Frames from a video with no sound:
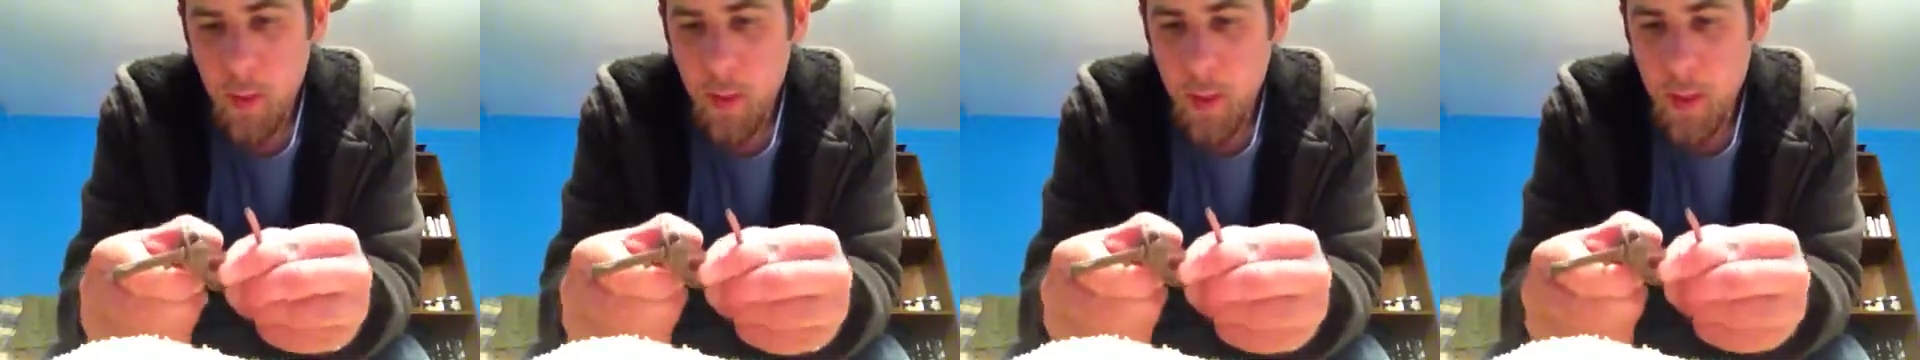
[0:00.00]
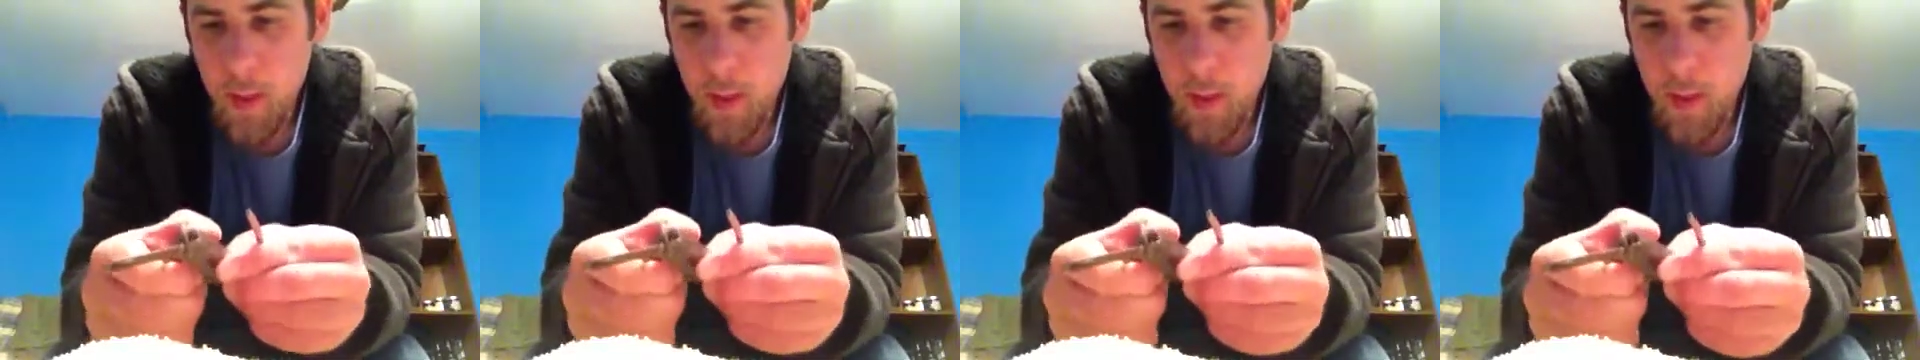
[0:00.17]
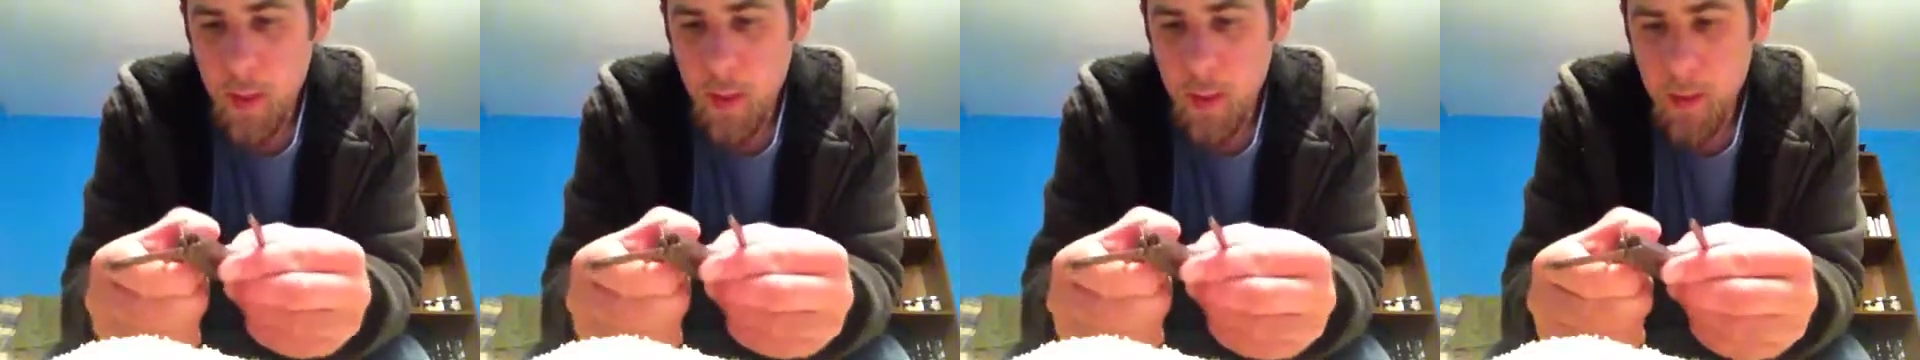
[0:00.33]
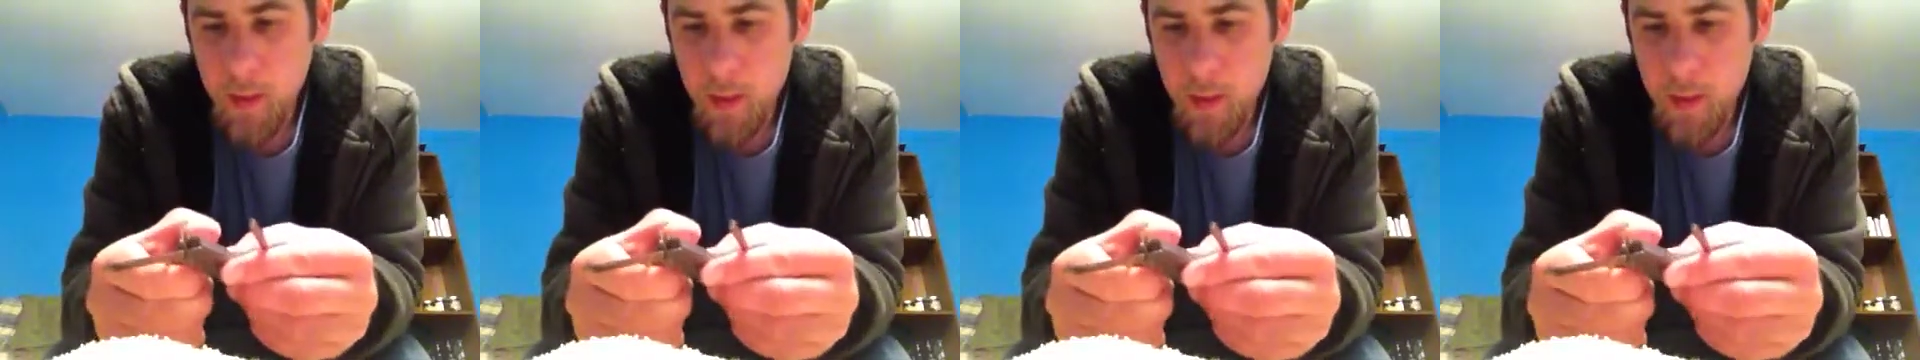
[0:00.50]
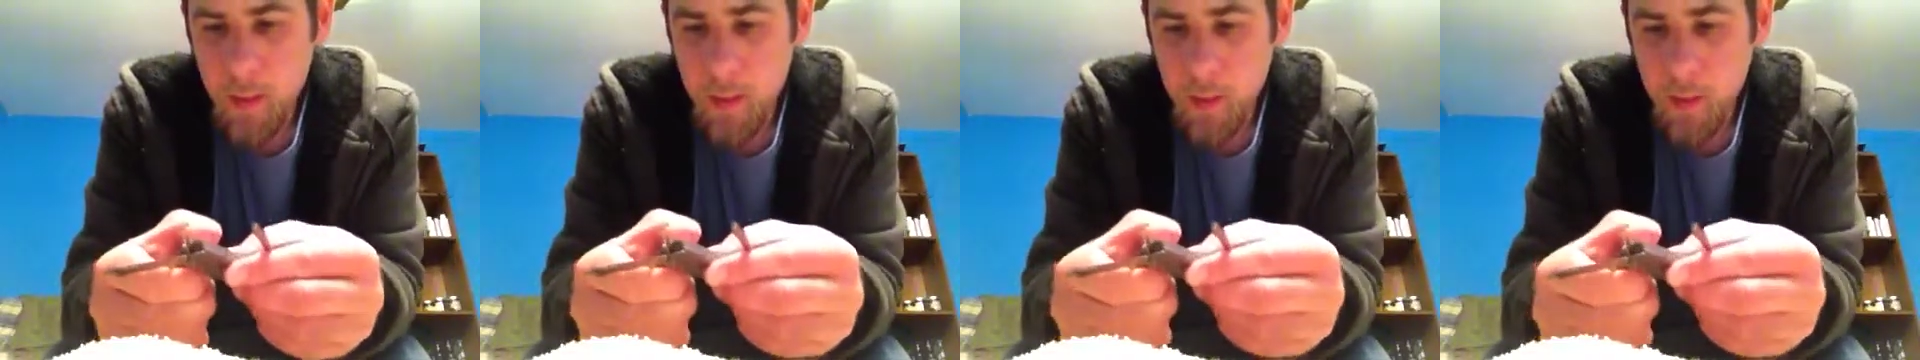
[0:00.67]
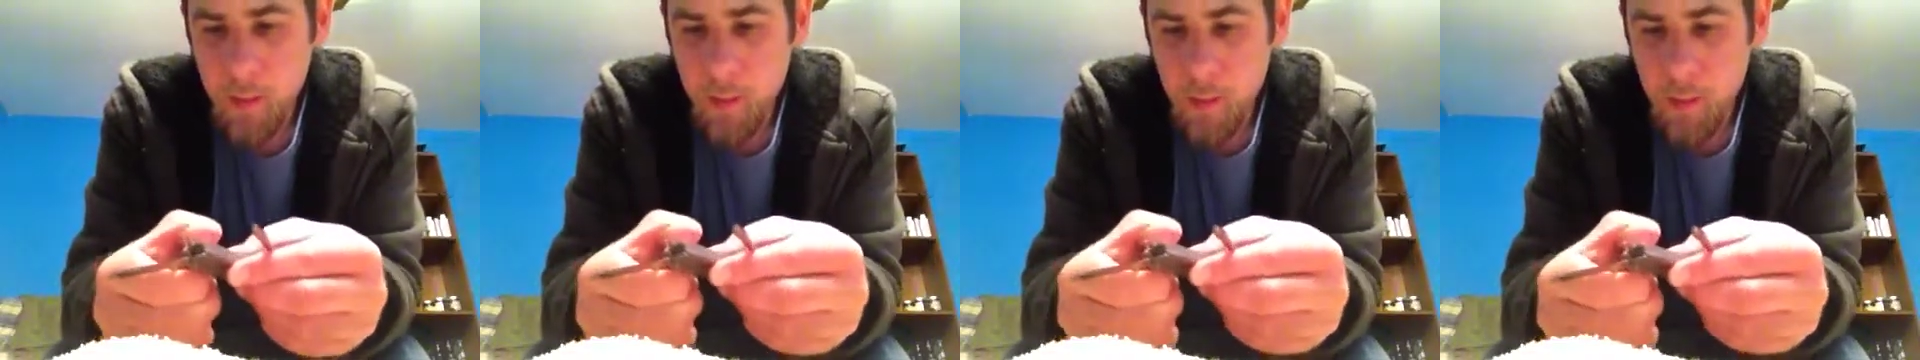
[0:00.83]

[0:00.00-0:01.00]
has,